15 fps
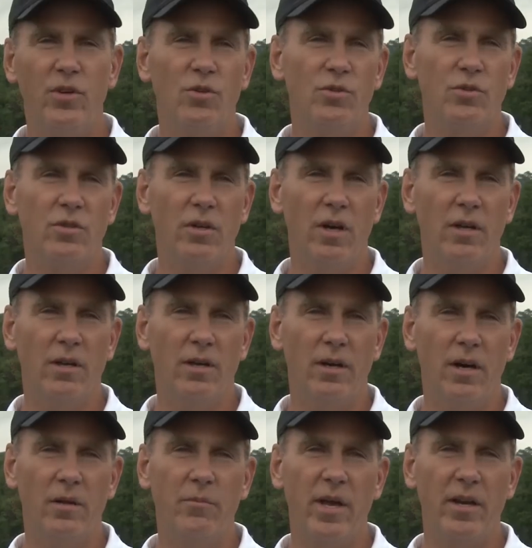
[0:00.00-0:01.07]
used uh, uh,
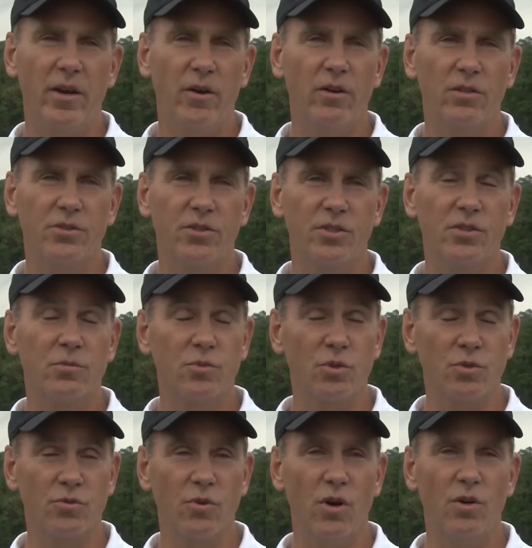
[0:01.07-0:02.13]
unmanned aerial systems or
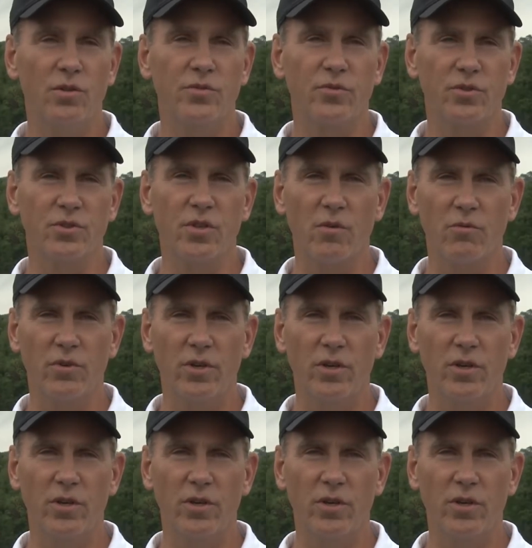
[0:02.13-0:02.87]
drones for several